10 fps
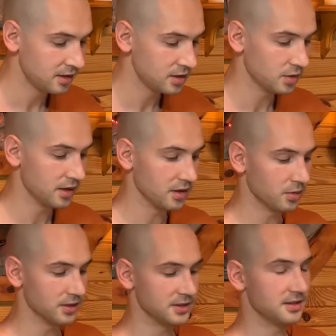So in other
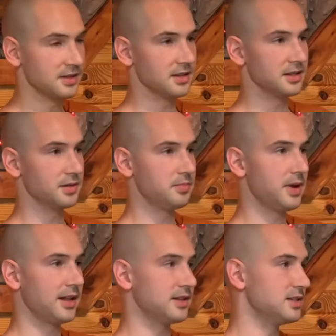words, the
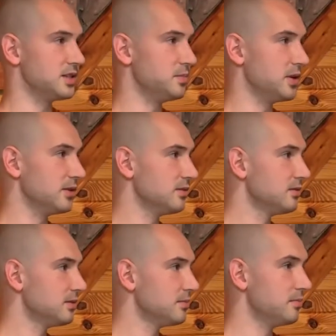palace is built
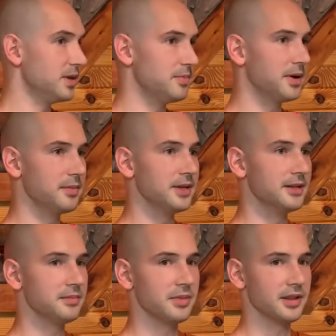bit by
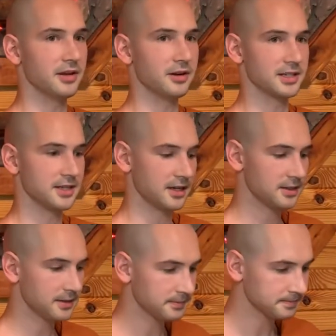bit by the
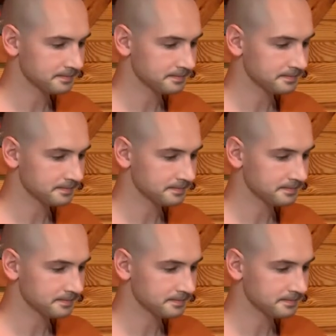architects.